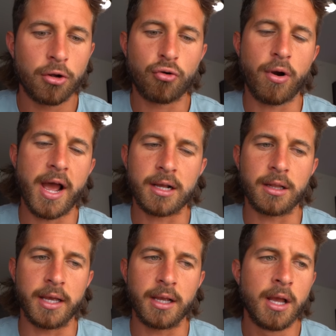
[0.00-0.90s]

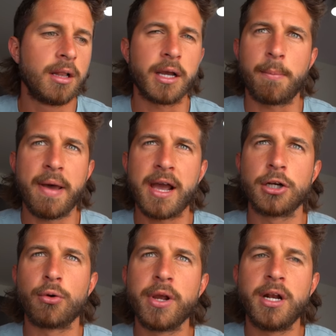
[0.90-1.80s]
crack like like a bag
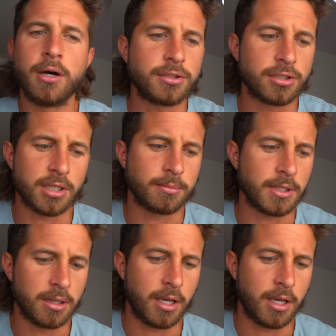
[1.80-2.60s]
of Doritos or something.